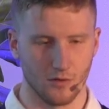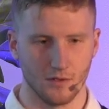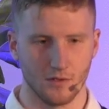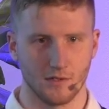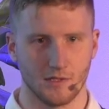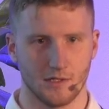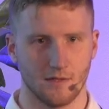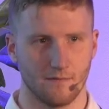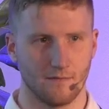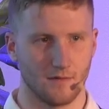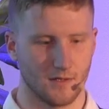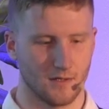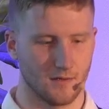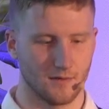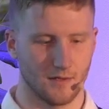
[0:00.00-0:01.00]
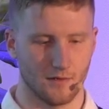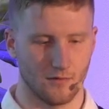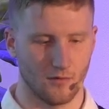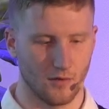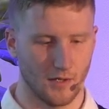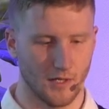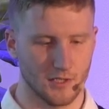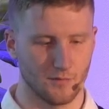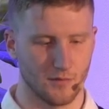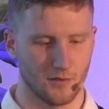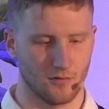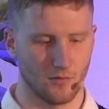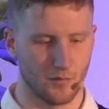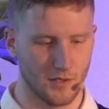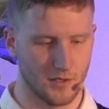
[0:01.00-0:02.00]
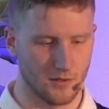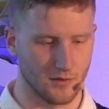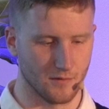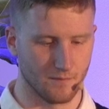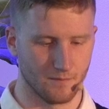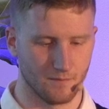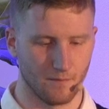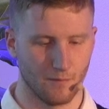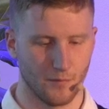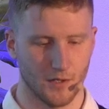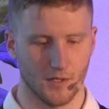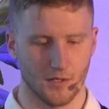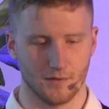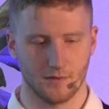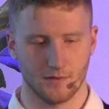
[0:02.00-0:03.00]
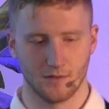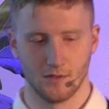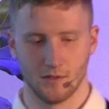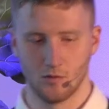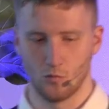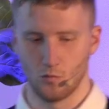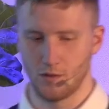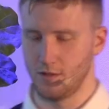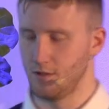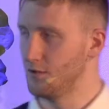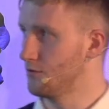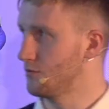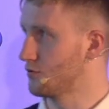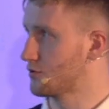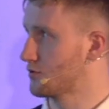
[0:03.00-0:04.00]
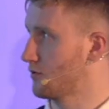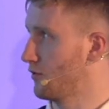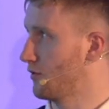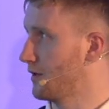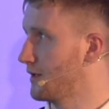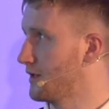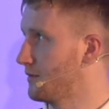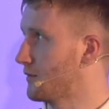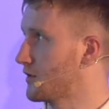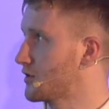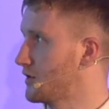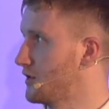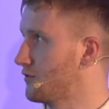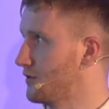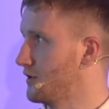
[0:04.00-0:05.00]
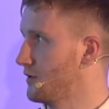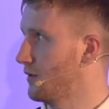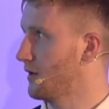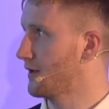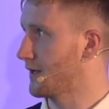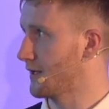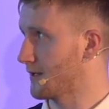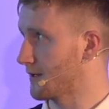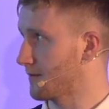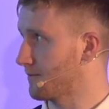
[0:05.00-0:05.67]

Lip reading: give their expert opinion. But we used only machine-readable data.